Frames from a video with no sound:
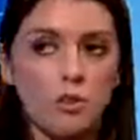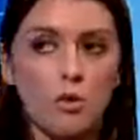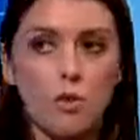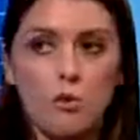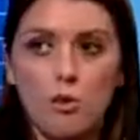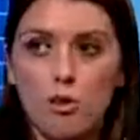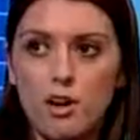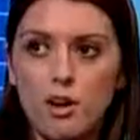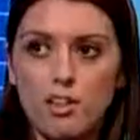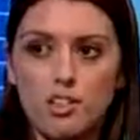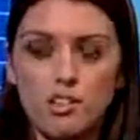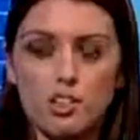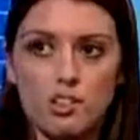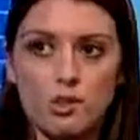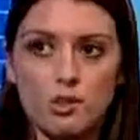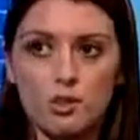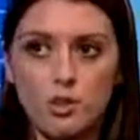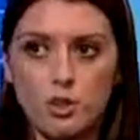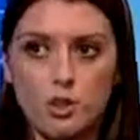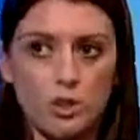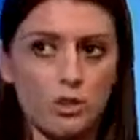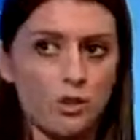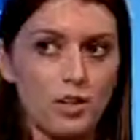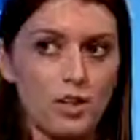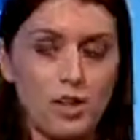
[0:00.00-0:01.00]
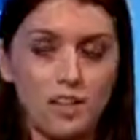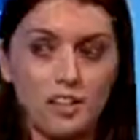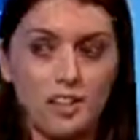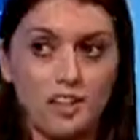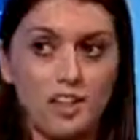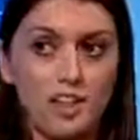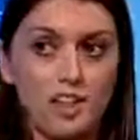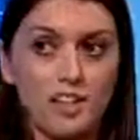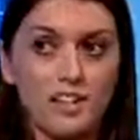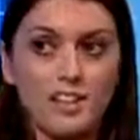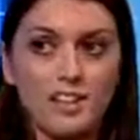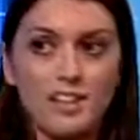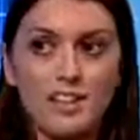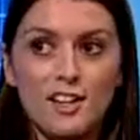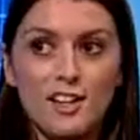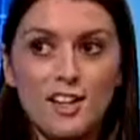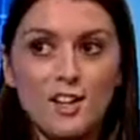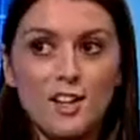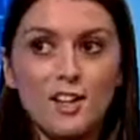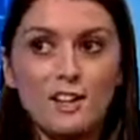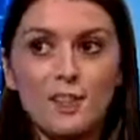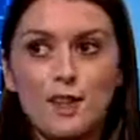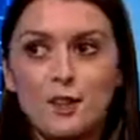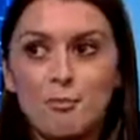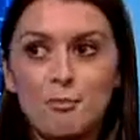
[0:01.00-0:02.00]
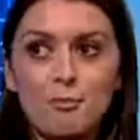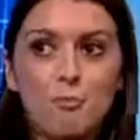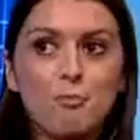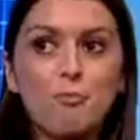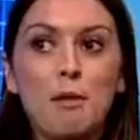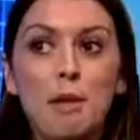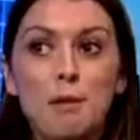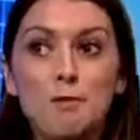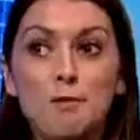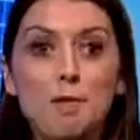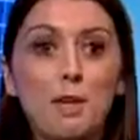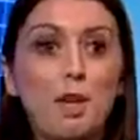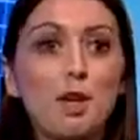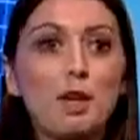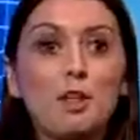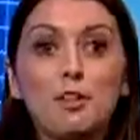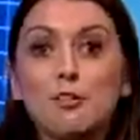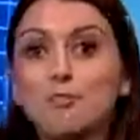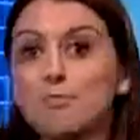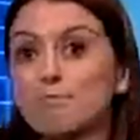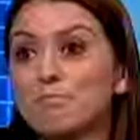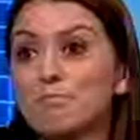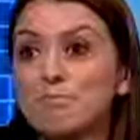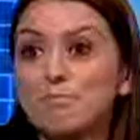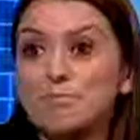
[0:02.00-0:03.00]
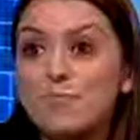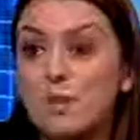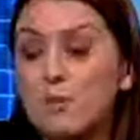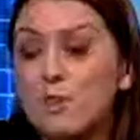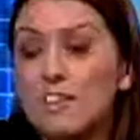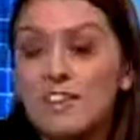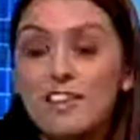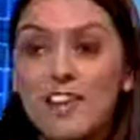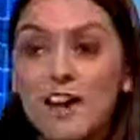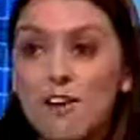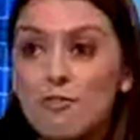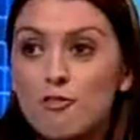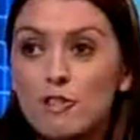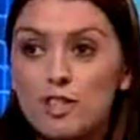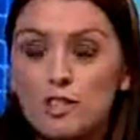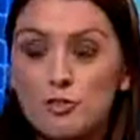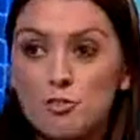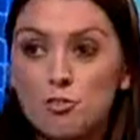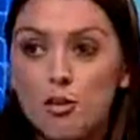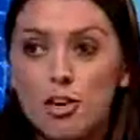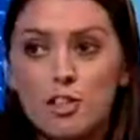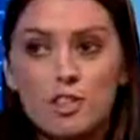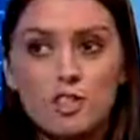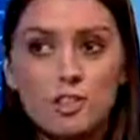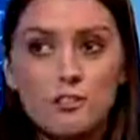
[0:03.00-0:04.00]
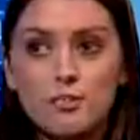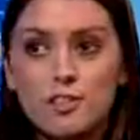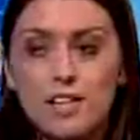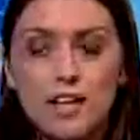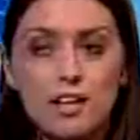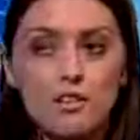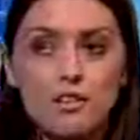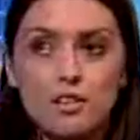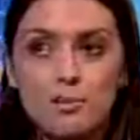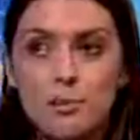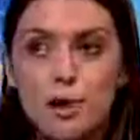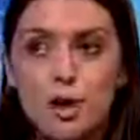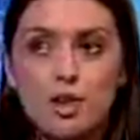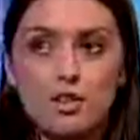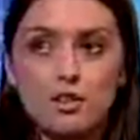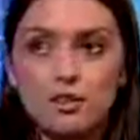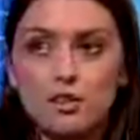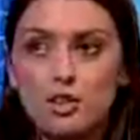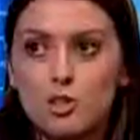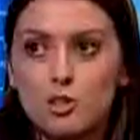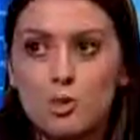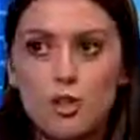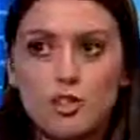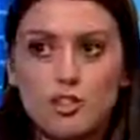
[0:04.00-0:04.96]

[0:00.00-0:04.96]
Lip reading: There are apprenticeships, so you can actually, maybe earn, I think the average apprenticeship salary is about £120,